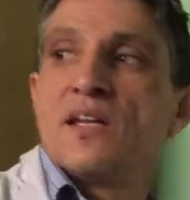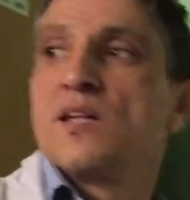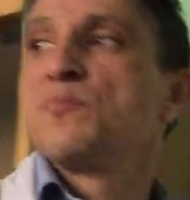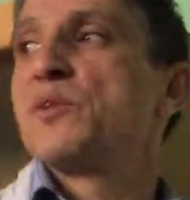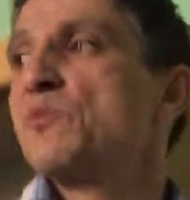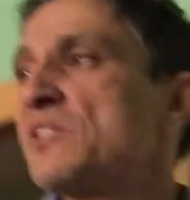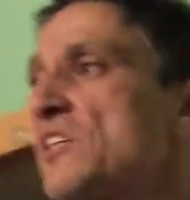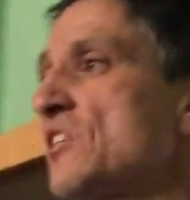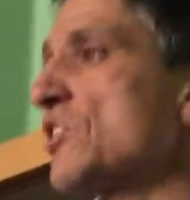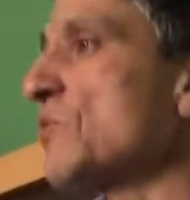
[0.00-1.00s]
in previous
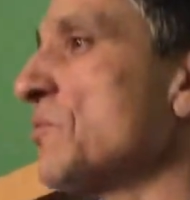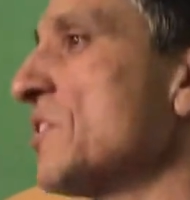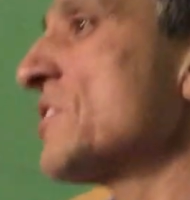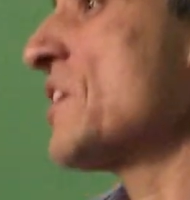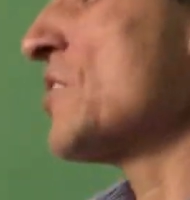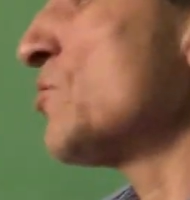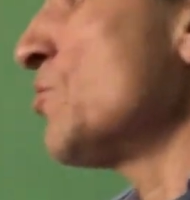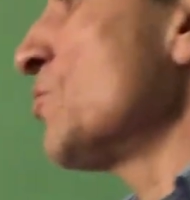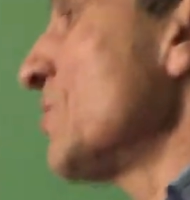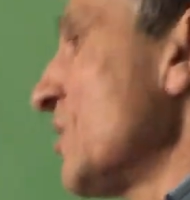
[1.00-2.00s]
lecture we discussed
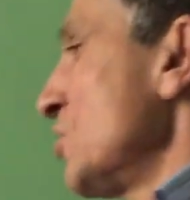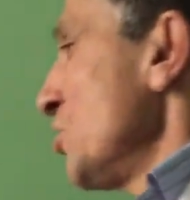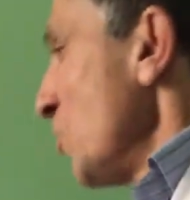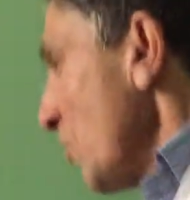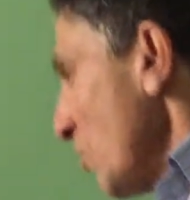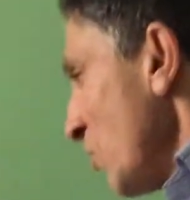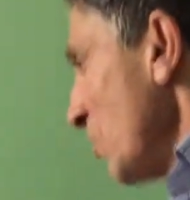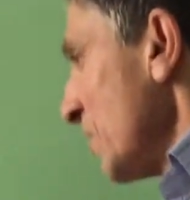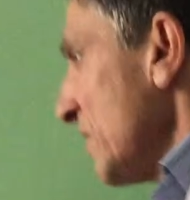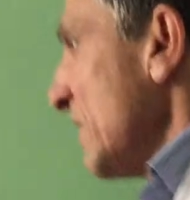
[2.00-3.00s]
to you that you know